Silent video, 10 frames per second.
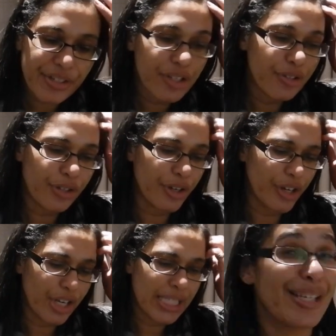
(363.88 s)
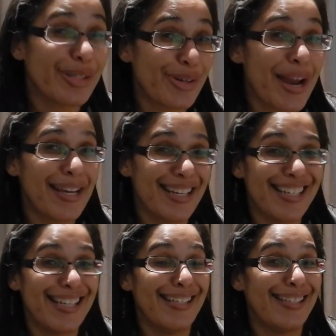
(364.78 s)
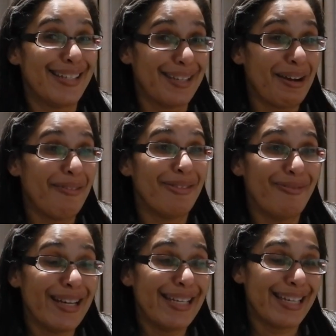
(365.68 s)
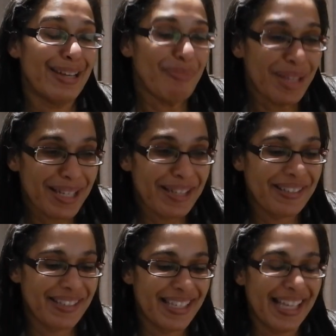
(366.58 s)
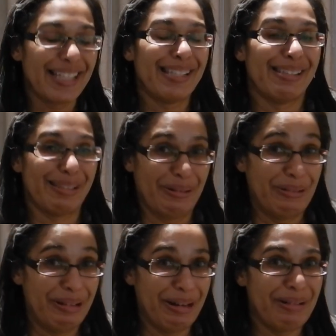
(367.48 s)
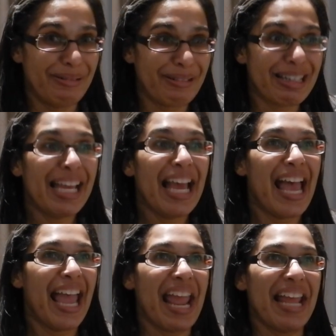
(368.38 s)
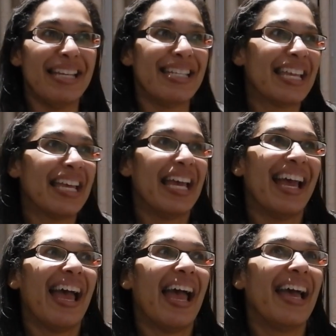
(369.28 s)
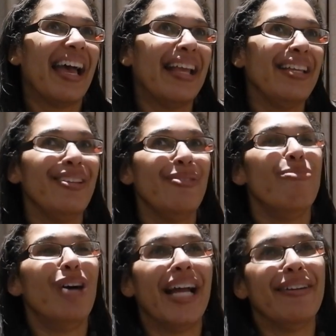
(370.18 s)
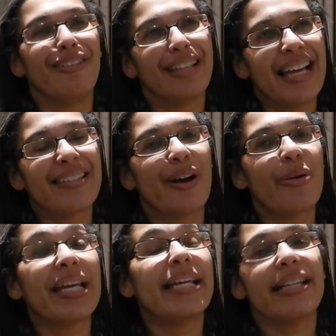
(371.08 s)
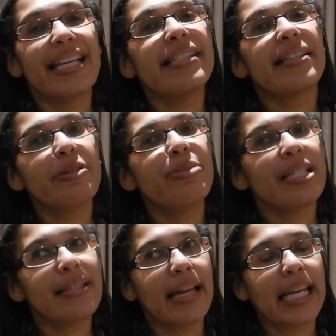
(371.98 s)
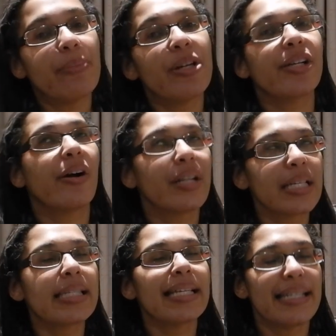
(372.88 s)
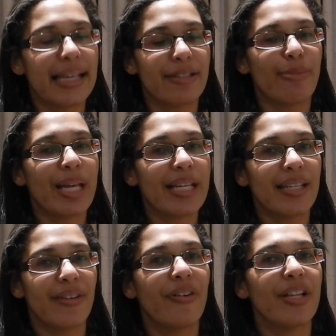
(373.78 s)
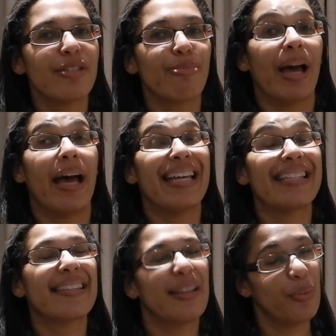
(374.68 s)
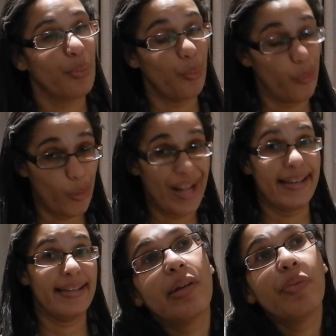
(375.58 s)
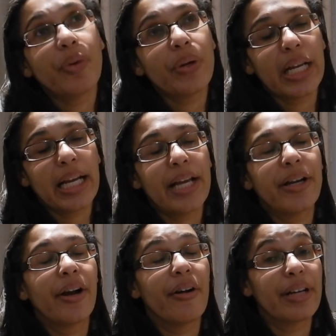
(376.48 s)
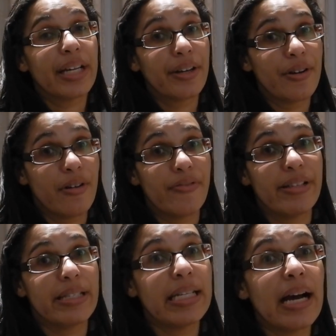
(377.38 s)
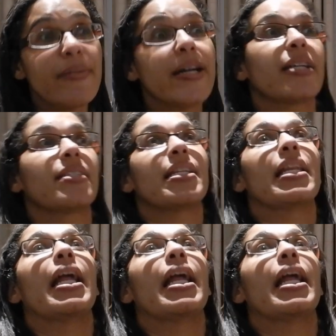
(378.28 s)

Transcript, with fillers: to do 2 nights. A strategy is to go in winter because it's so cold and you might not last the whole day. It is going to be sunny, which honestly does make a difference, but it's the wind. In the morning I can go and get a coffee at Starbucks to